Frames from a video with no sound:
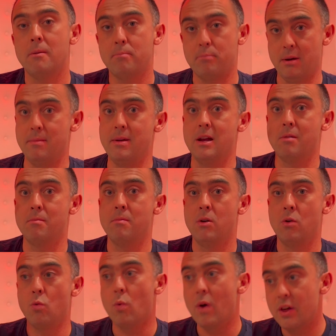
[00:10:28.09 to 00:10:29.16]
premium
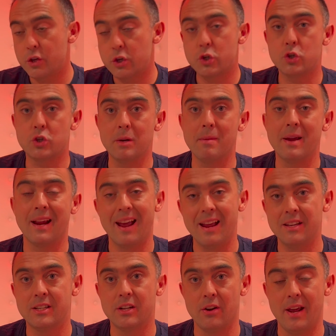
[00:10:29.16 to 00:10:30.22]
with streaming
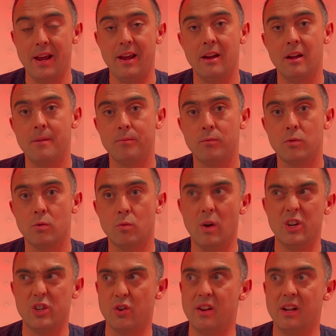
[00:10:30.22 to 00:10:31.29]
internet,
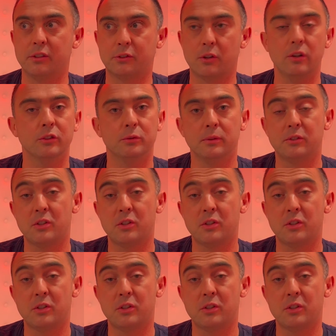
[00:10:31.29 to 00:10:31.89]
which on this cruise was